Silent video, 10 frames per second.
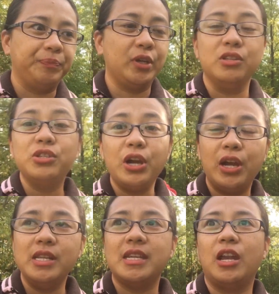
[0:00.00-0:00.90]

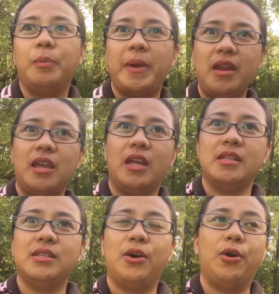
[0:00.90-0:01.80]
concerns and
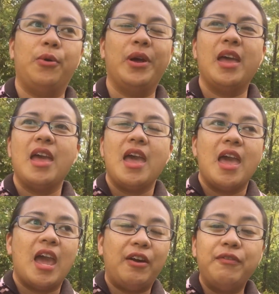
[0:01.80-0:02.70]
opinions, so
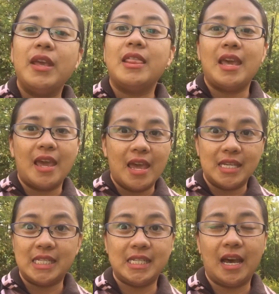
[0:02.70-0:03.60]
everything
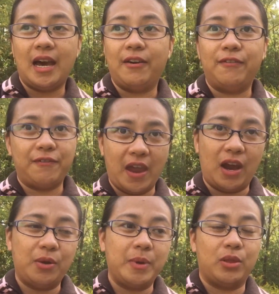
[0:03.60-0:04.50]
is
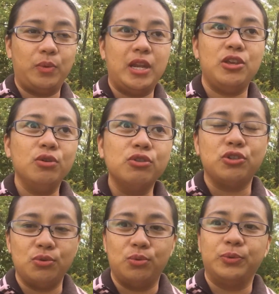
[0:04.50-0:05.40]
fair between you
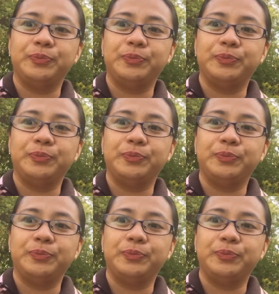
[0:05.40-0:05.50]
two.